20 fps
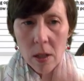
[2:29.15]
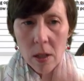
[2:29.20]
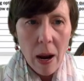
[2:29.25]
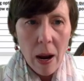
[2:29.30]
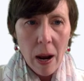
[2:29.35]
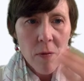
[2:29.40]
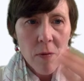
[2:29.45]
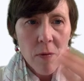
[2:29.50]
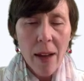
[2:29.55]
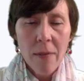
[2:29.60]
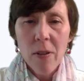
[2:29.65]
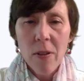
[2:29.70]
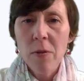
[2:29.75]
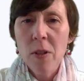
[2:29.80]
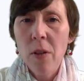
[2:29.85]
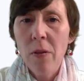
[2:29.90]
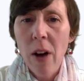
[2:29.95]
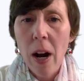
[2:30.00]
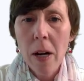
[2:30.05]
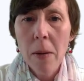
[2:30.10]
I have
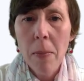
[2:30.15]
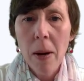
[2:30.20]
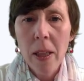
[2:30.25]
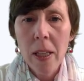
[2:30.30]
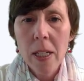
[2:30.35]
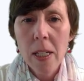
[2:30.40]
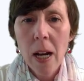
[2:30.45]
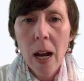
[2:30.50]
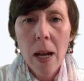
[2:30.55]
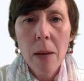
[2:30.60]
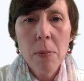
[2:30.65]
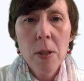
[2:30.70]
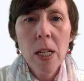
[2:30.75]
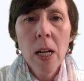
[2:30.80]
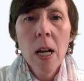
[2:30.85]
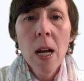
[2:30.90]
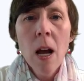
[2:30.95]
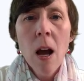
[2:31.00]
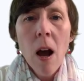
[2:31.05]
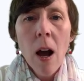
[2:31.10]
it divided by the
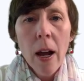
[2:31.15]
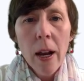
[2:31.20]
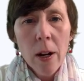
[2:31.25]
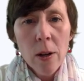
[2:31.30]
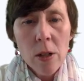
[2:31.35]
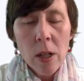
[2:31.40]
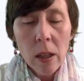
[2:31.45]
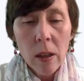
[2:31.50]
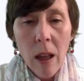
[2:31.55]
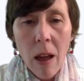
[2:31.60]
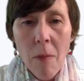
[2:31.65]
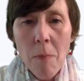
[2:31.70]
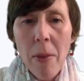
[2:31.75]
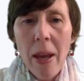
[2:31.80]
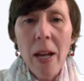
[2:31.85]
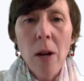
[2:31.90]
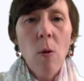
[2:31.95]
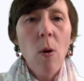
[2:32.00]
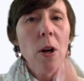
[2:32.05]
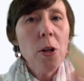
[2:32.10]
types Here's a left
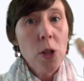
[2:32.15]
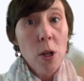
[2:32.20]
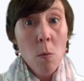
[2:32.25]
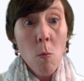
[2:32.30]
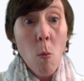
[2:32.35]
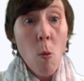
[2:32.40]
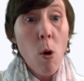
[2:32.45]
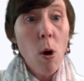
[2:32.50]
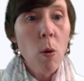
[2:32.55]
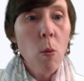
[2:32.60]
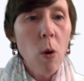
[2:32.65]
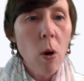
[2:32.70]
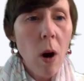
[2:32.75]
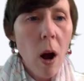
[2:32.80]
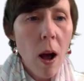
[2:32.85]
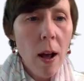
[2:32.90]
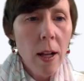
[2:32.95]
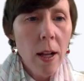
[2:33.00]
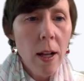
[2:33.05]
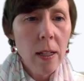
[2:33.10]
bank question. More will
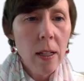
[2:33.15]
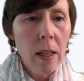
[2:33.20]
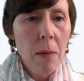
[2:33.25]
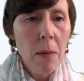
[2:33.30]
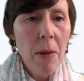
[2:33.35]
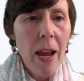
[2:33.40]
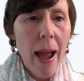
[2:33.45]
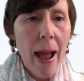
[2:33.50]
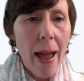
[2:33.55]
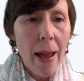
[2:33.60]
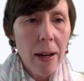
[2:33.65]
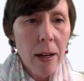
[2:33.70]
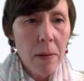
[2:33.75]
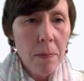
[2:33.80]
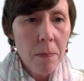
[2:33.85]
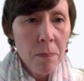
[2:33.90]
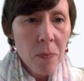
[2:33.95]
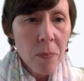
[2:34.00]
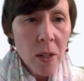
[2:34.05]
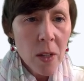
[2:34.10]
constantly be
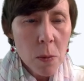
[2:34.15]
added.